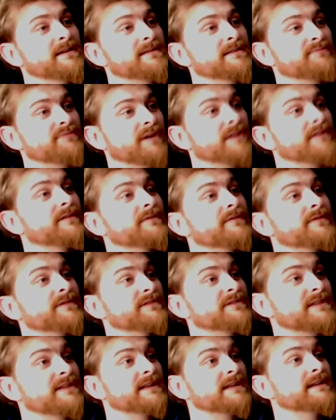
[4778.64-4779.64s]
his brother for
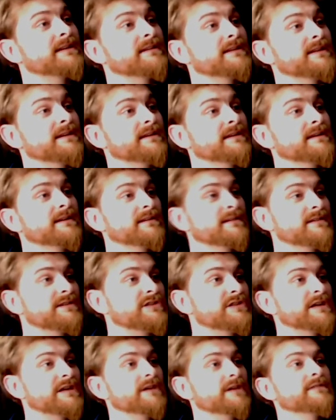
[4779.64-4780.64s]
stealing the
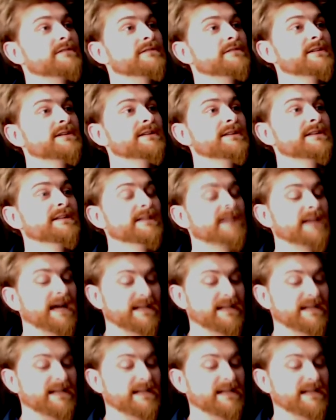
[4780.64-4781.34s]
geode,